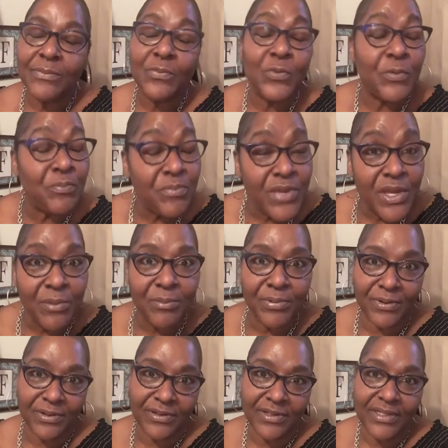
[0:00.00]

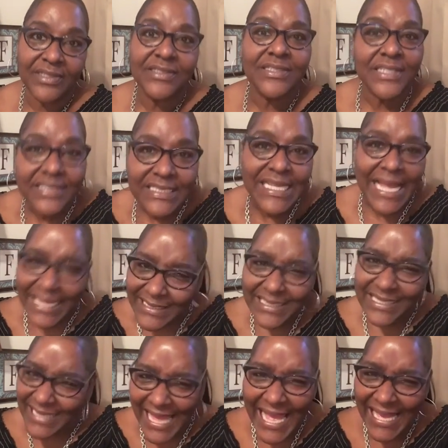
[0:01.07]
Remember, just like
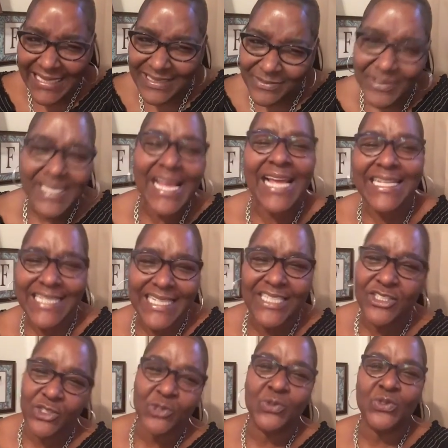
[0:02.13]
the last one, I
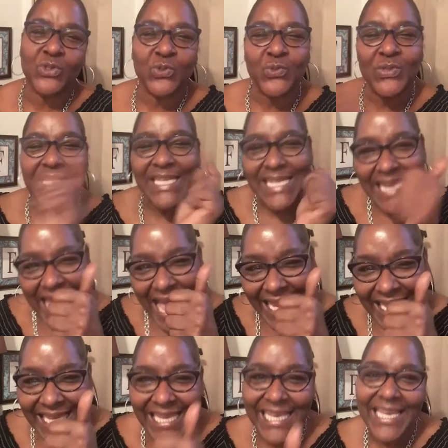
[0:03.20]
need you to
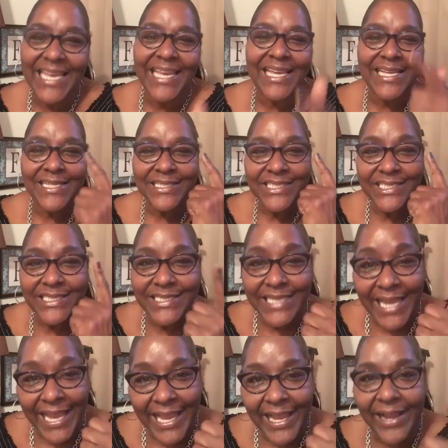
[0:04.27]
like,
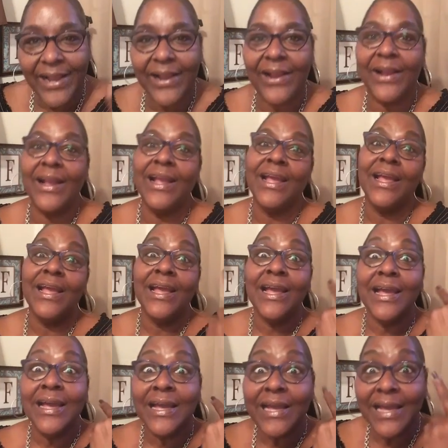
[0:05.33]
share,
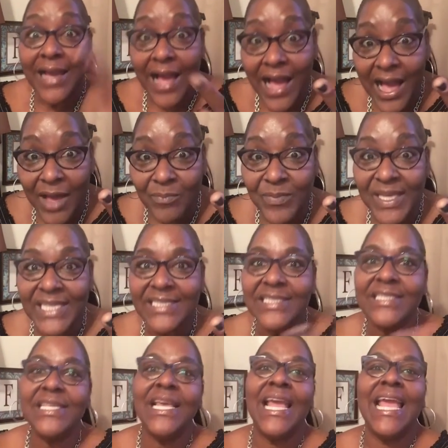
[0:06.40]
comment,
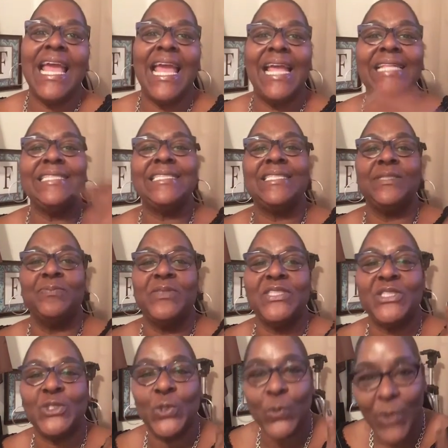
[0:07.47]
and
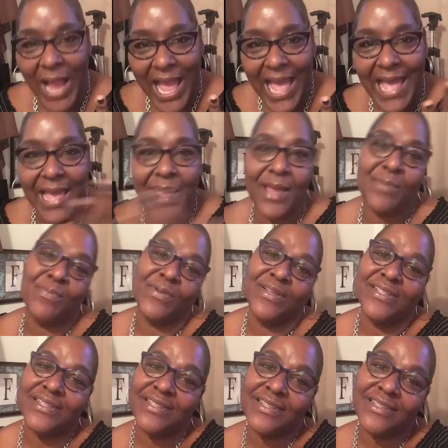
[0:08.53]
subscribe
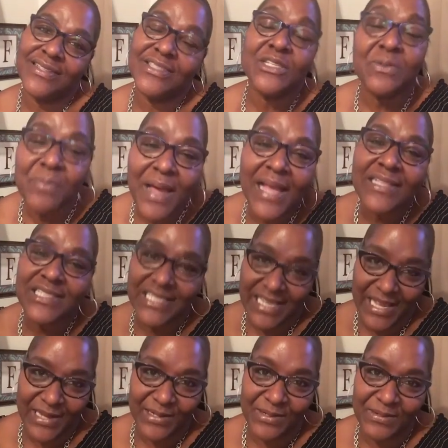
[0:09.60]
to my
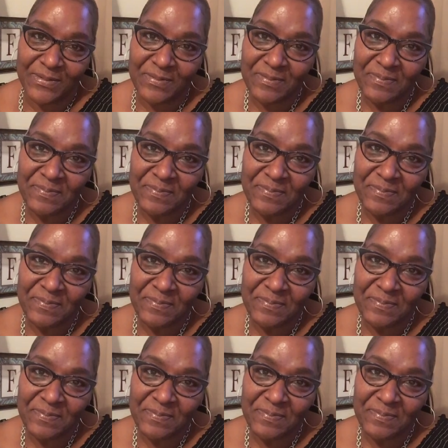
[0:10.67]
channel.